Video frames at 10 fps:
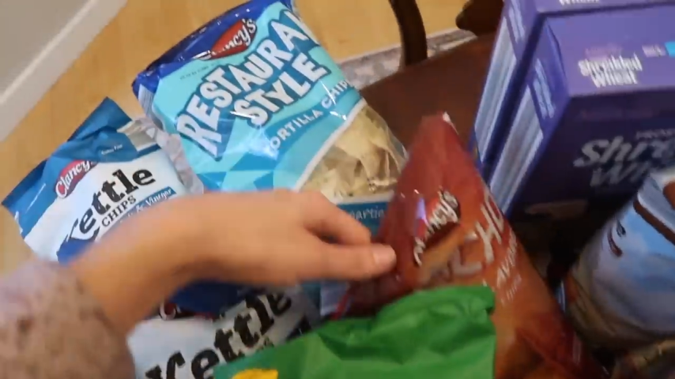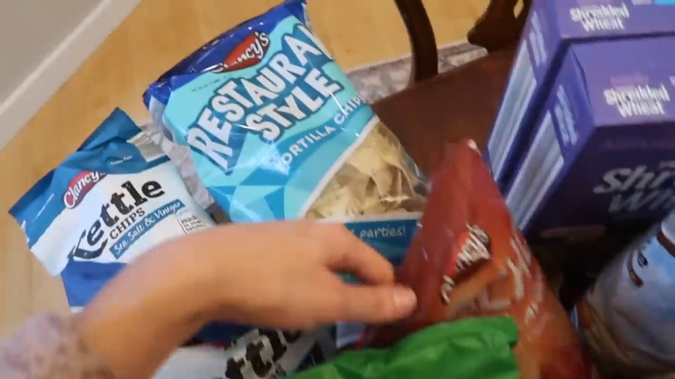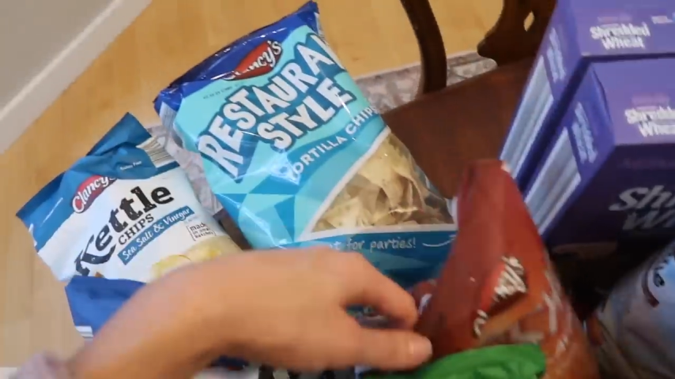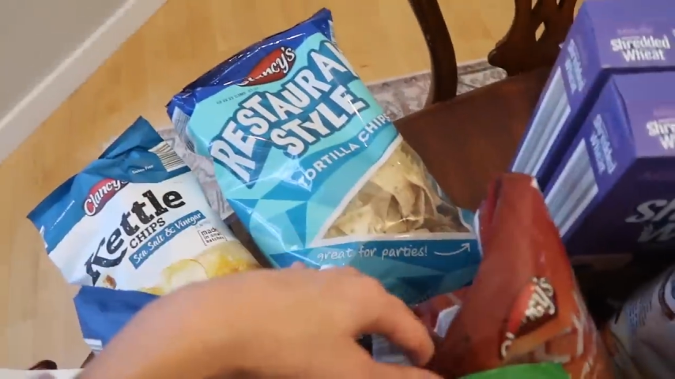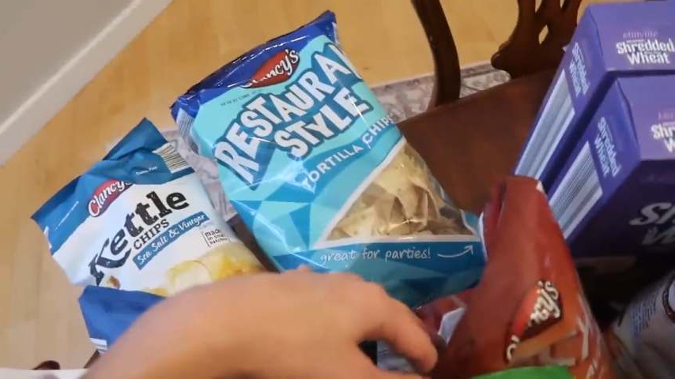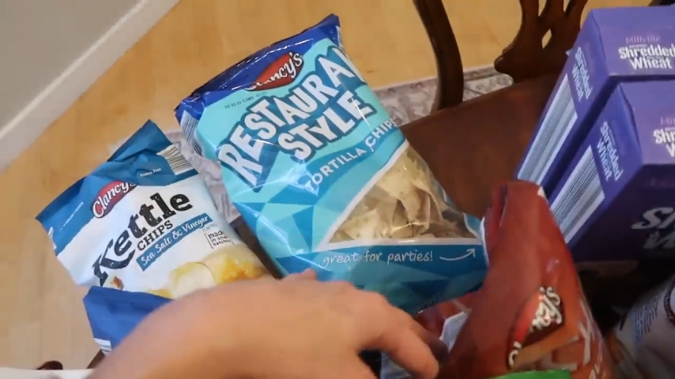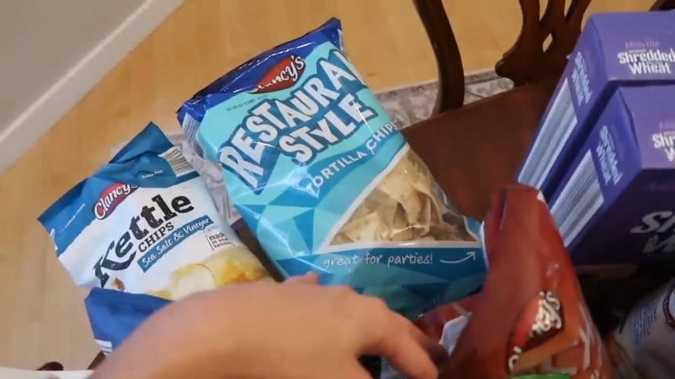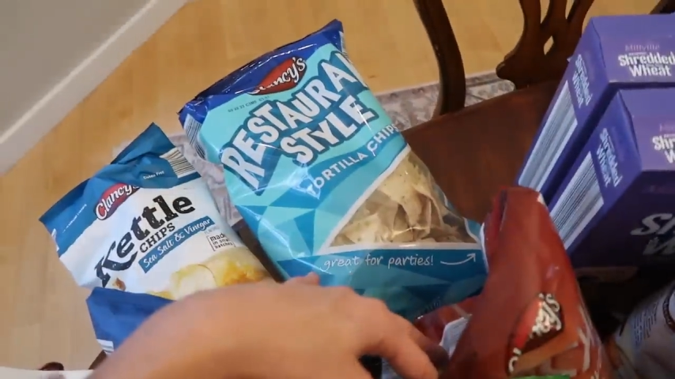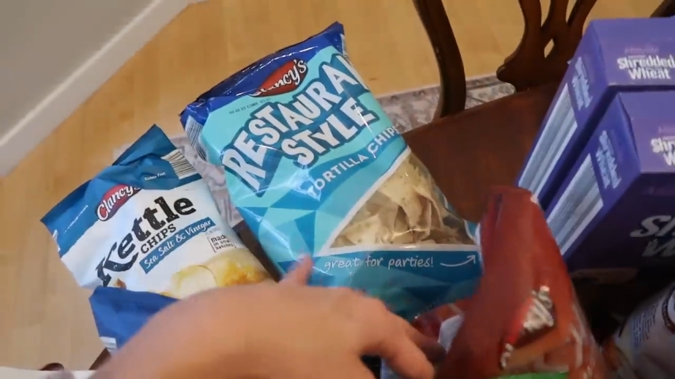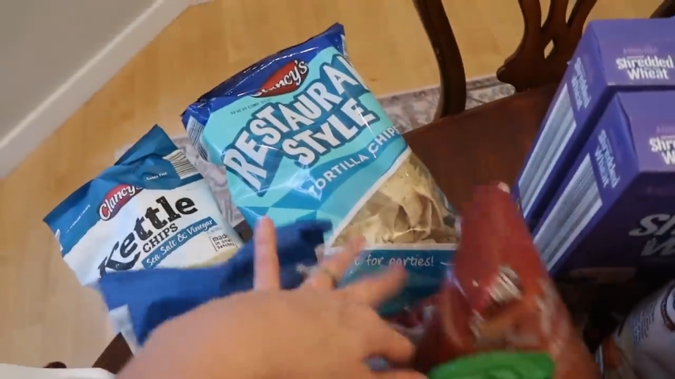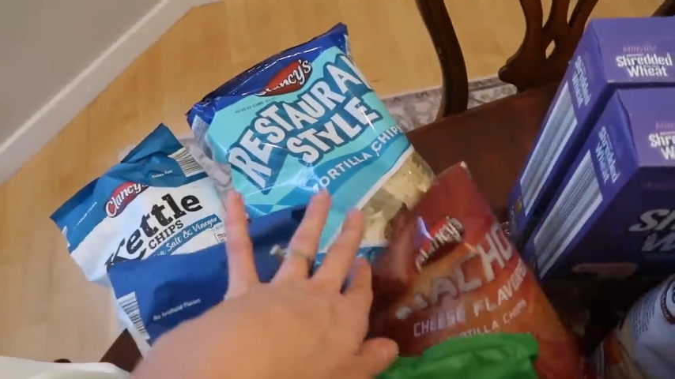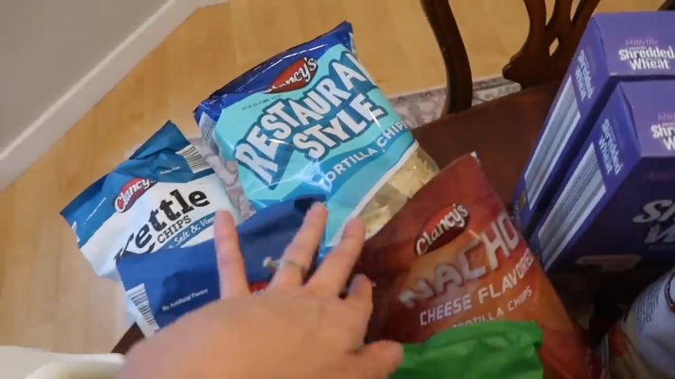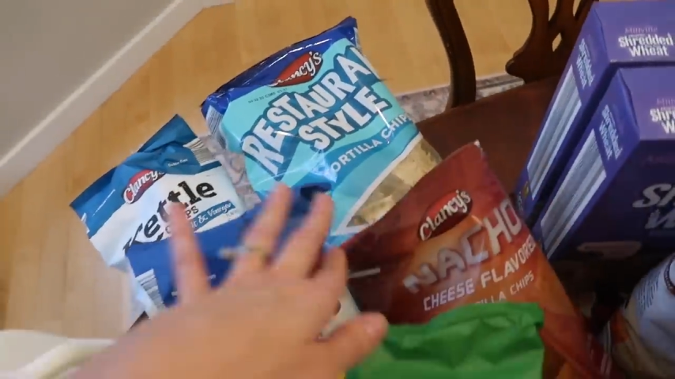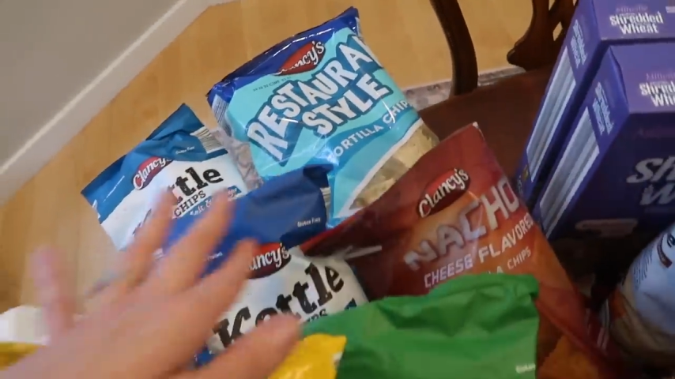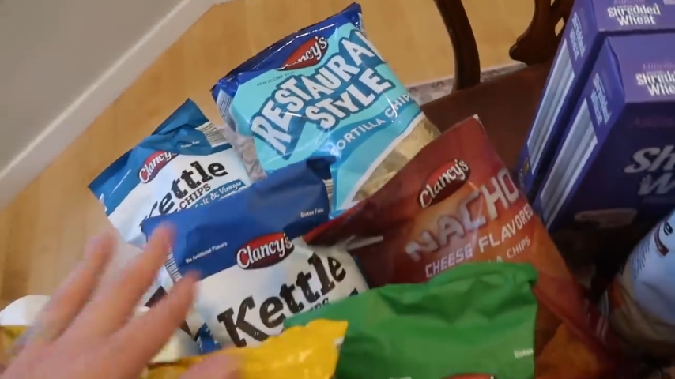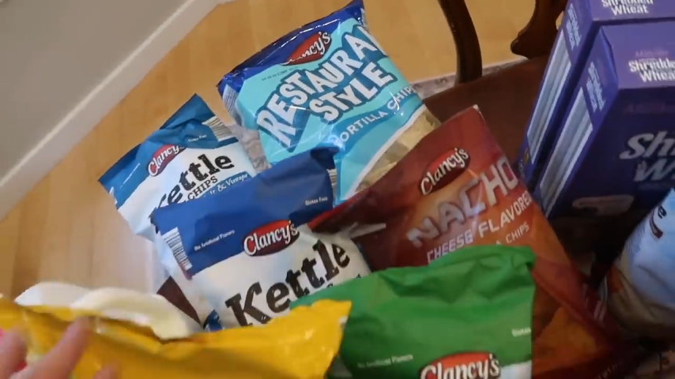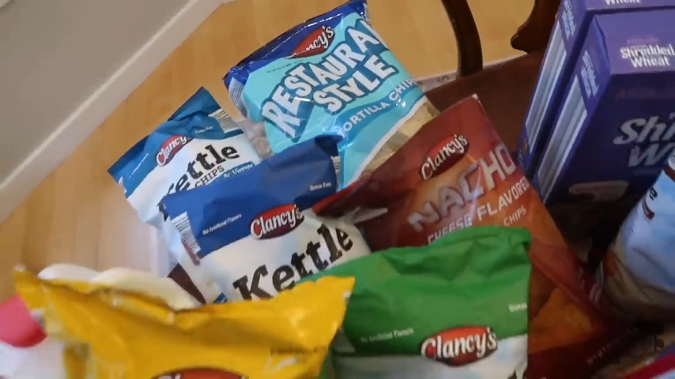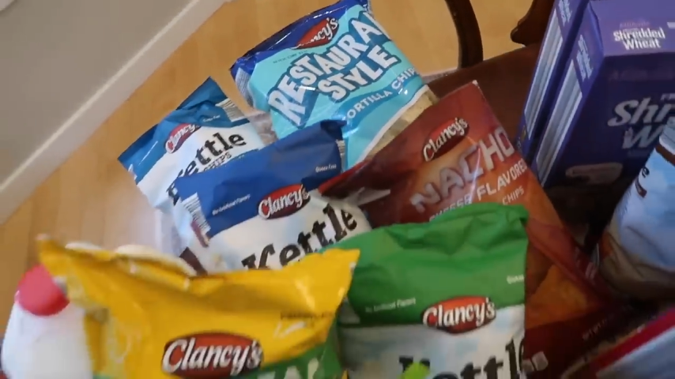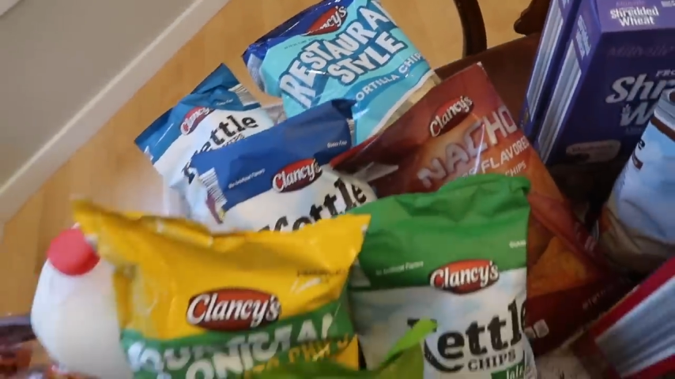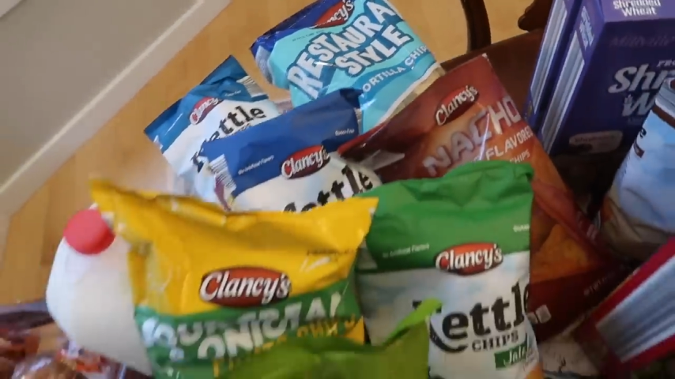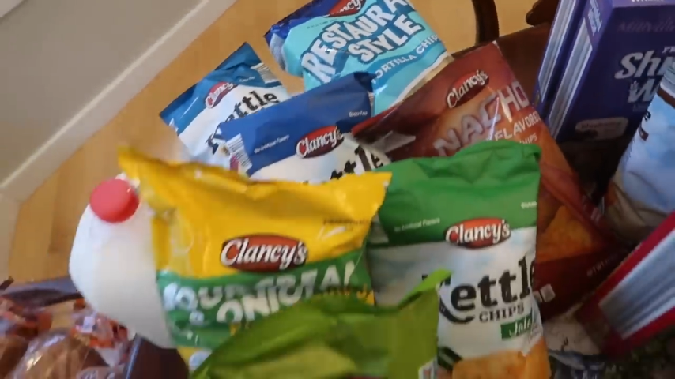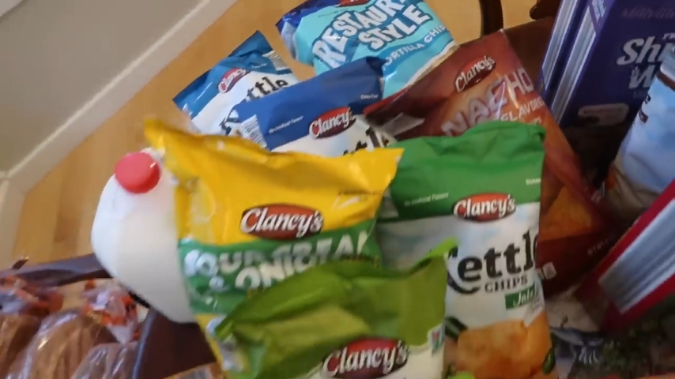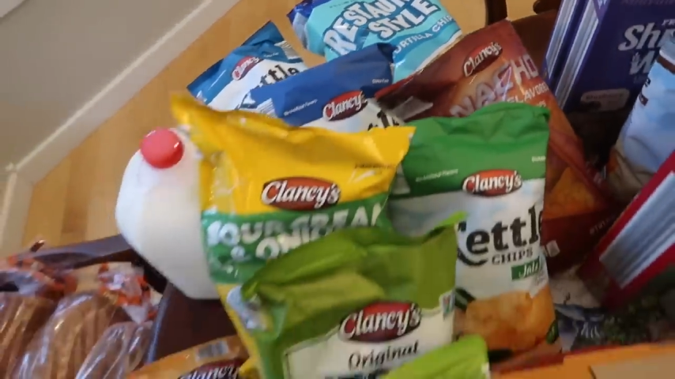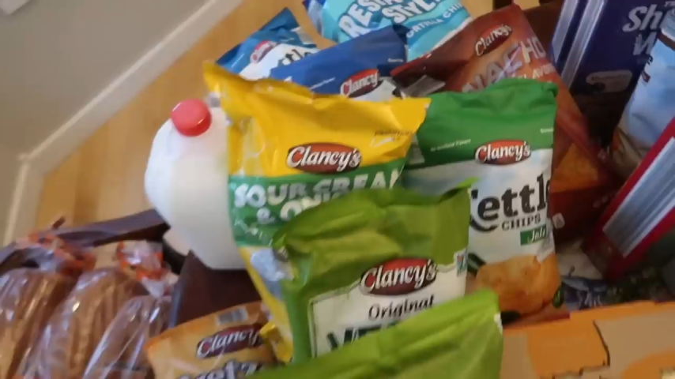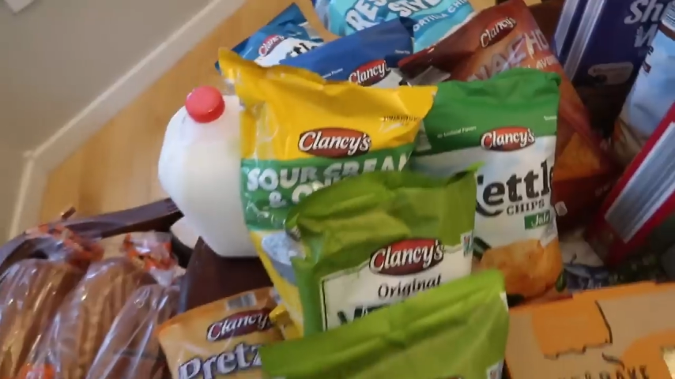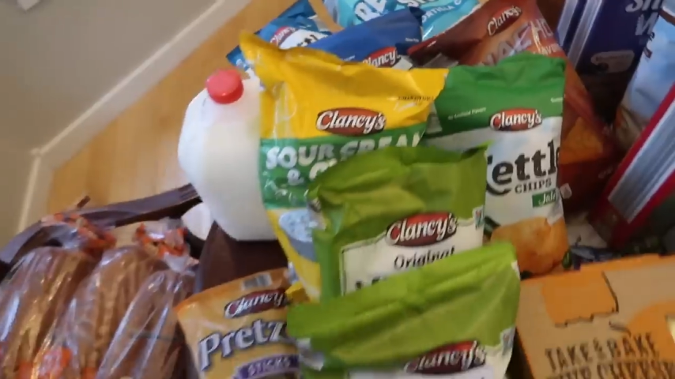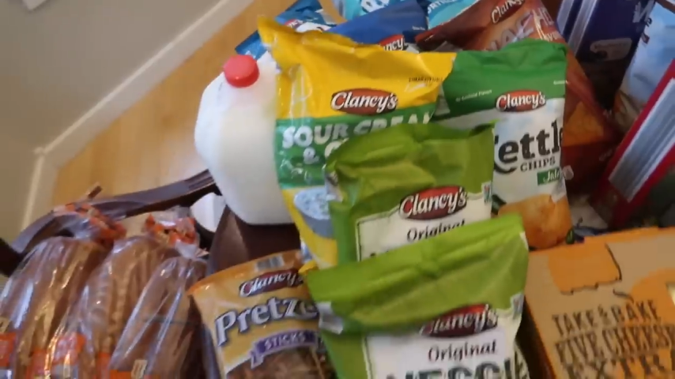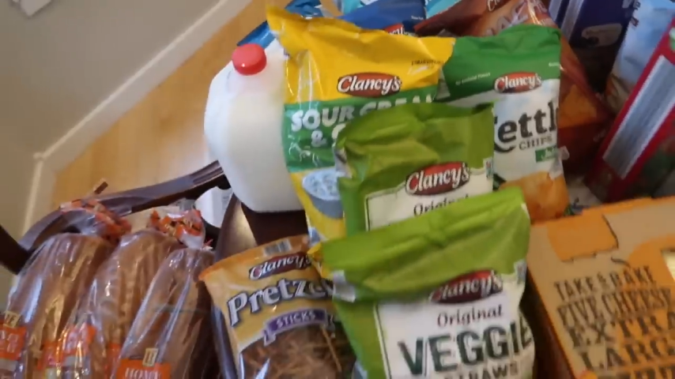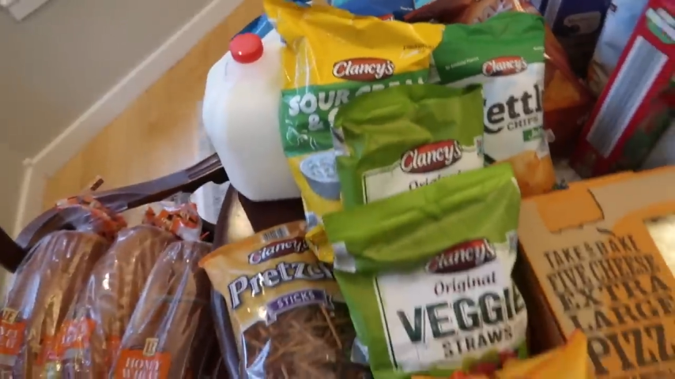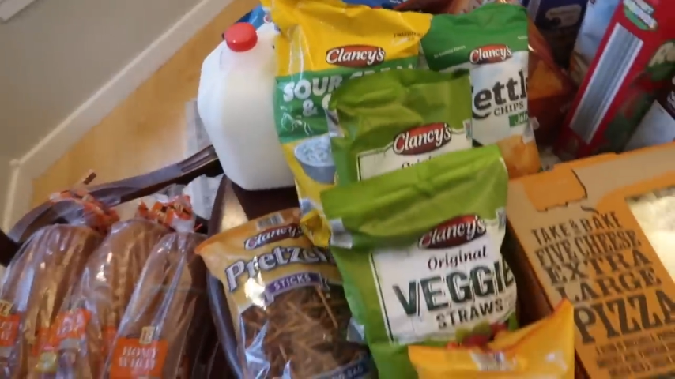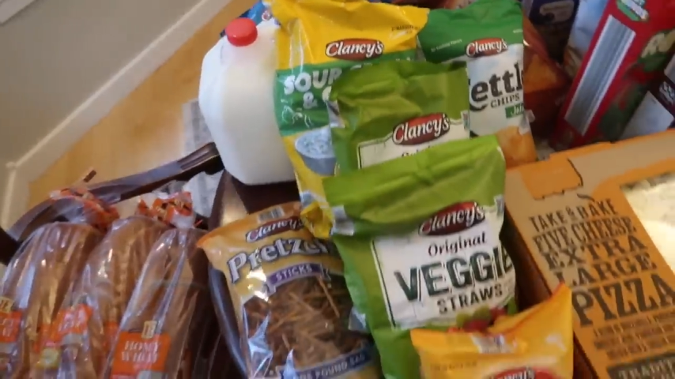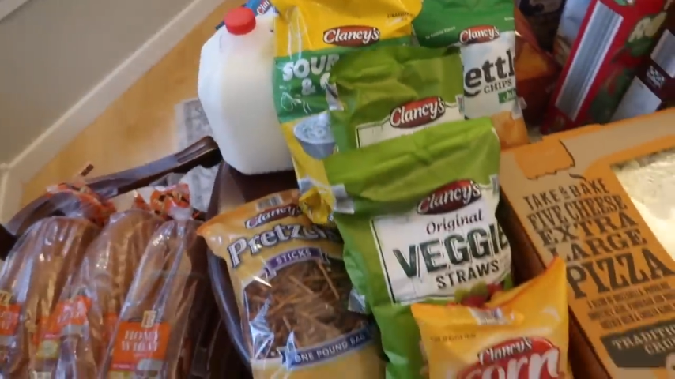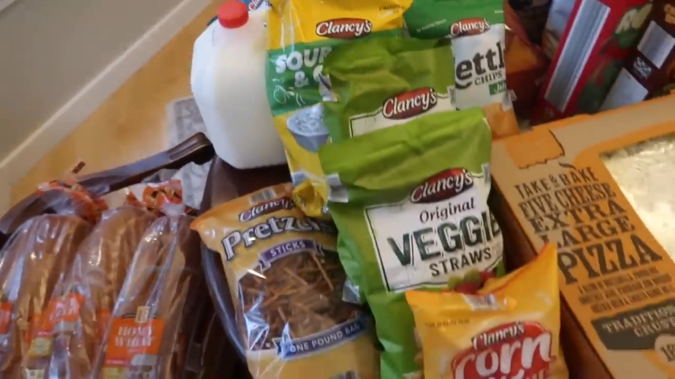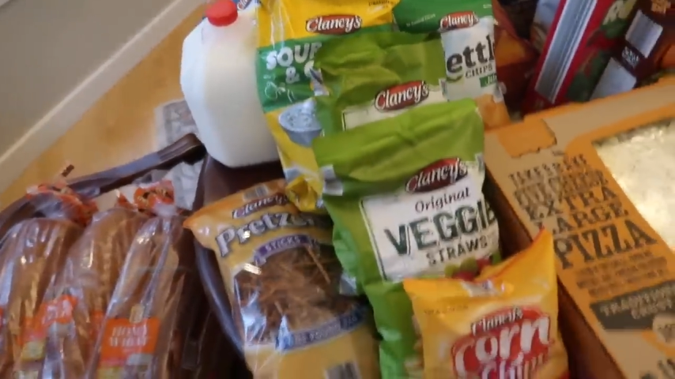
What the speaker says: (no speaker visible)